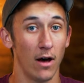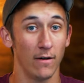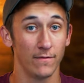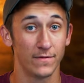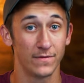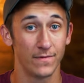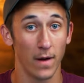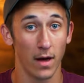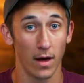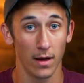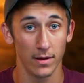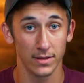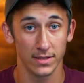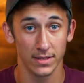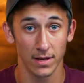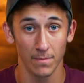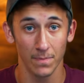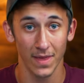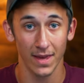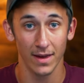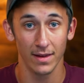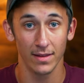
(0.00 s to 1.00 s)
of
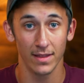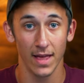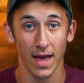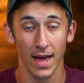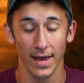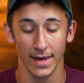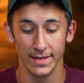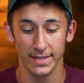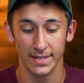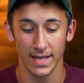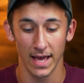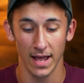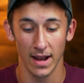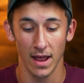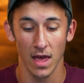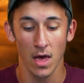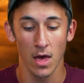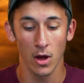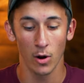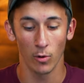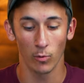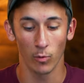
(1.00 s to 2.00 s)
something that he said
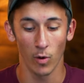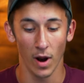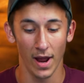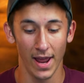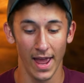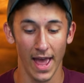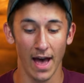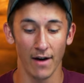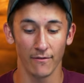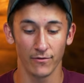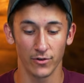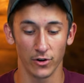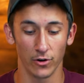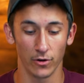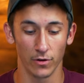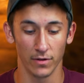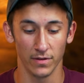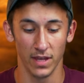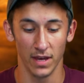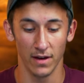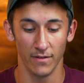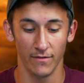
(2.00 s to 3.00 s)
right
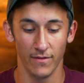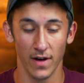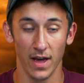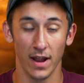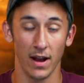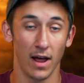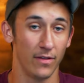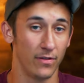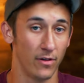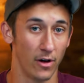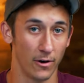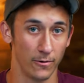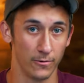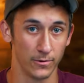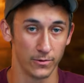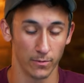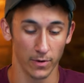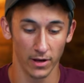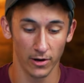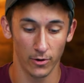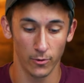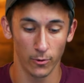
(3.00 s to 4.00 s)
after the event. I thought it
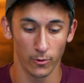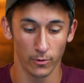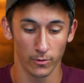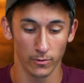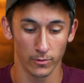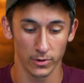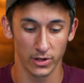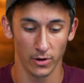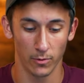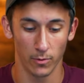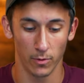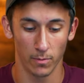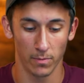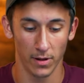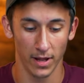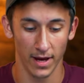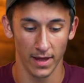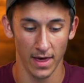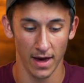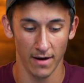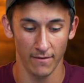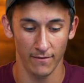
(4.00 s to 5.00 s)
was really cool, so we'll
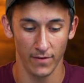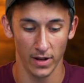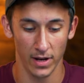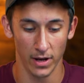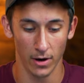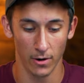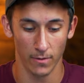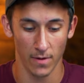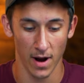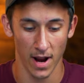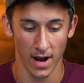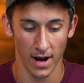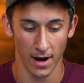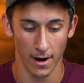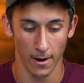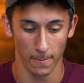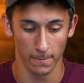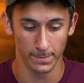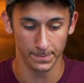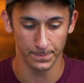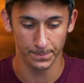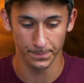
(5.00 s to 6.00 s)
play that video right here.